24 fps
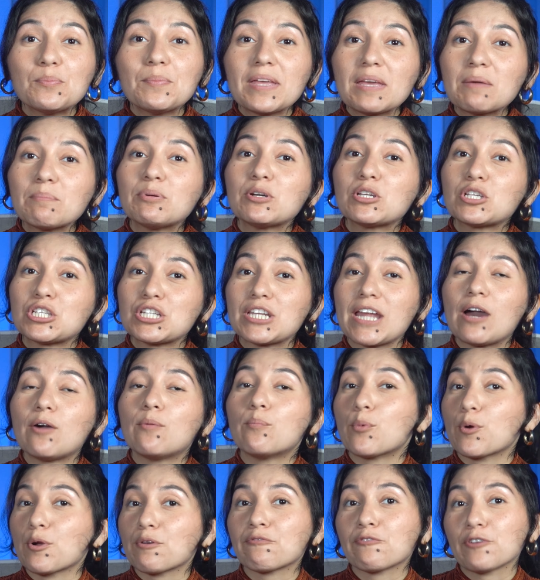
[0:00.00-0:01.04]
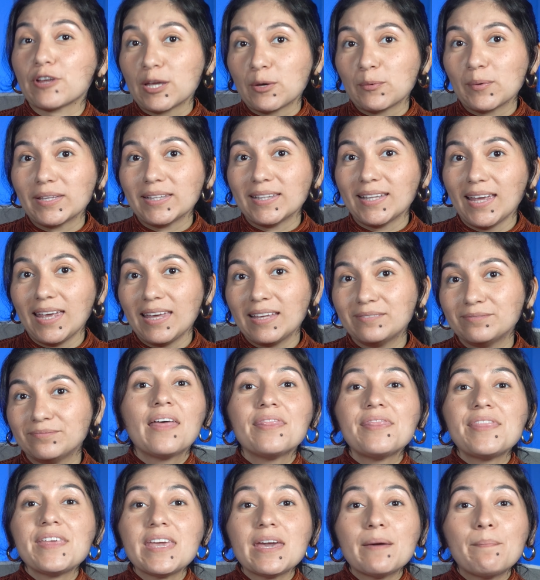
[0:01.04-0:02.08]
being pushed out more frequently.
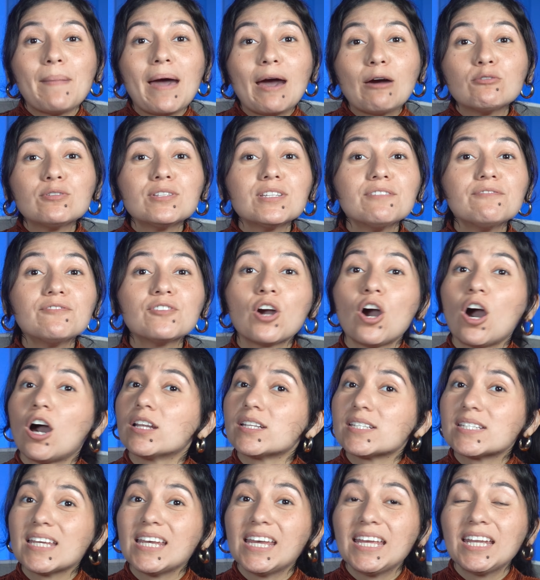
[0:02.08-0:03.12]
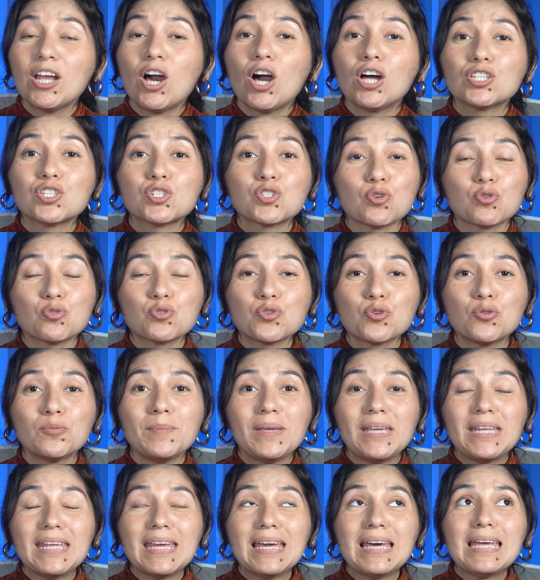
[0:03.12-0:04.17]
The amount of content on social
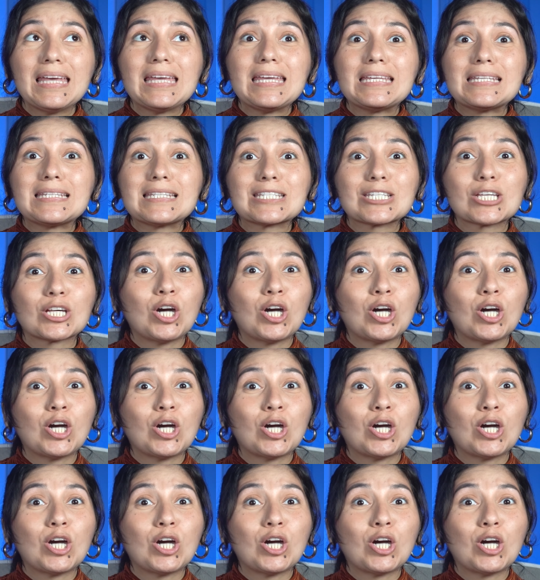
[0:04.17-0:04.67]
media is